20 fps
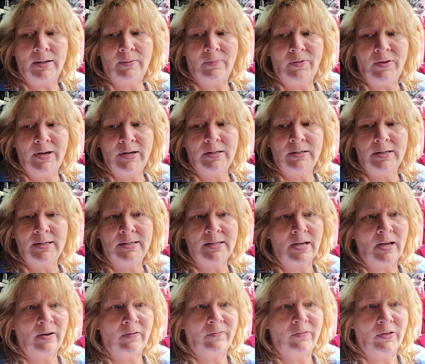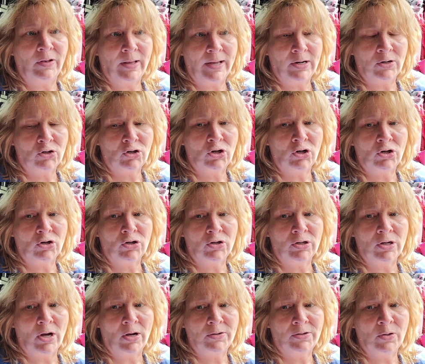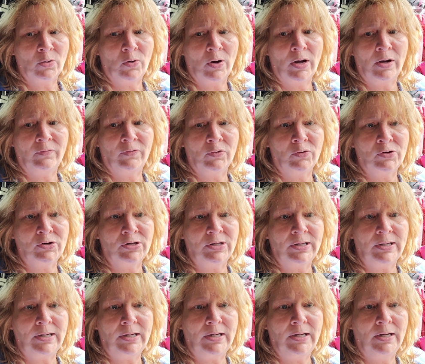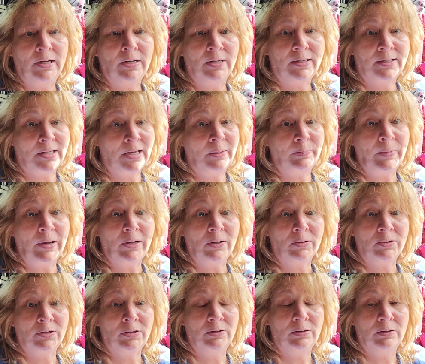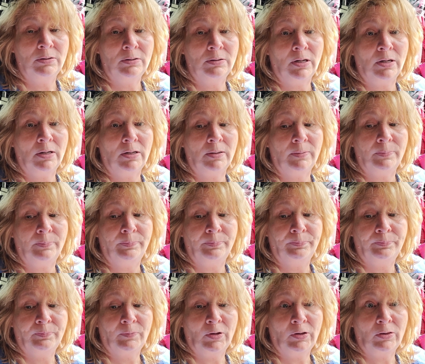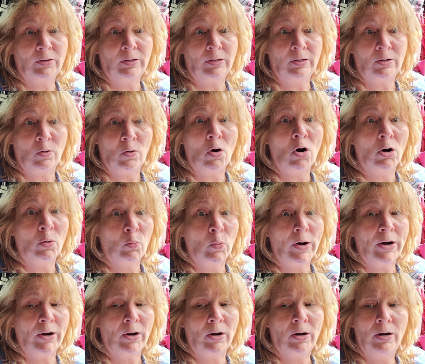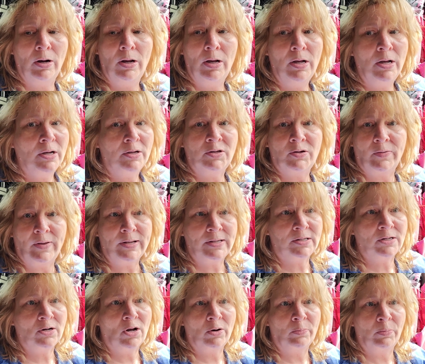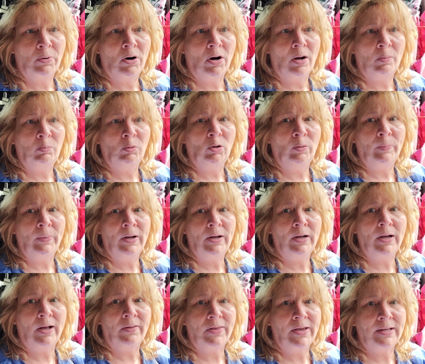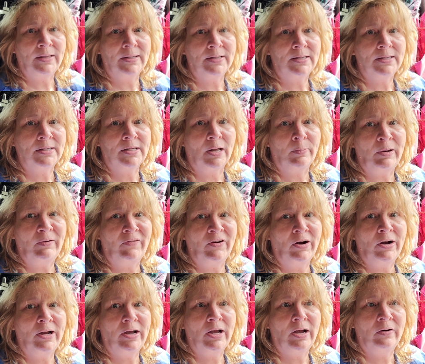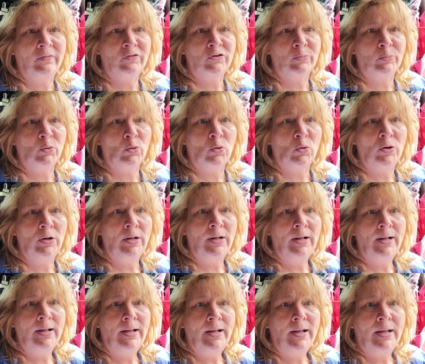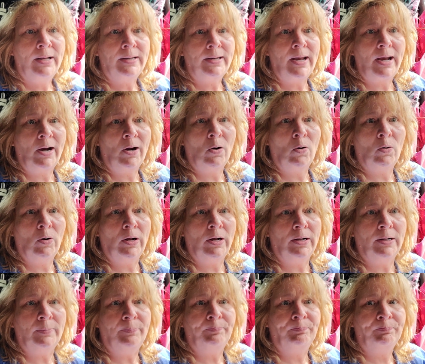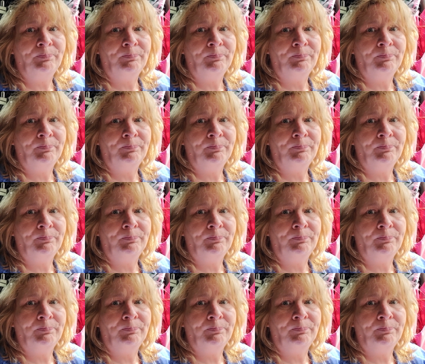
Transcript: thickness of the lounge cushions also covers the seat belt, you know, hardware. So that's not a problem. I think this is going to be very comfortable. Now, I